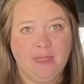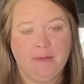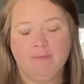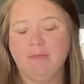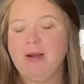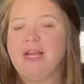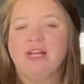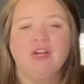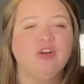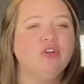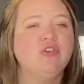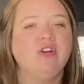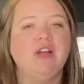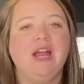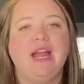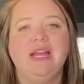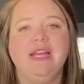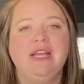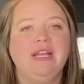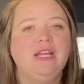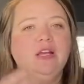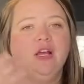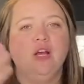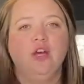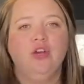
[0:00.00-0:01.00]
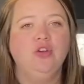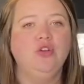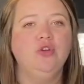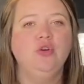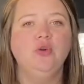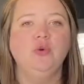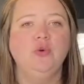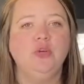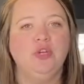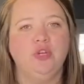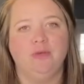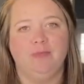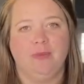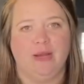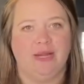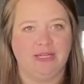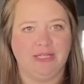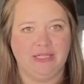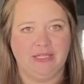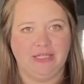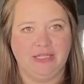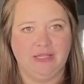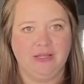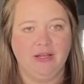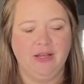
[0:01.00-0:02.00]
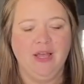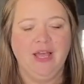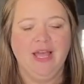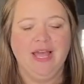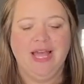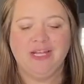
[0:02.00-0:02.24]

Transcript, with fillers: by creating a new humanity.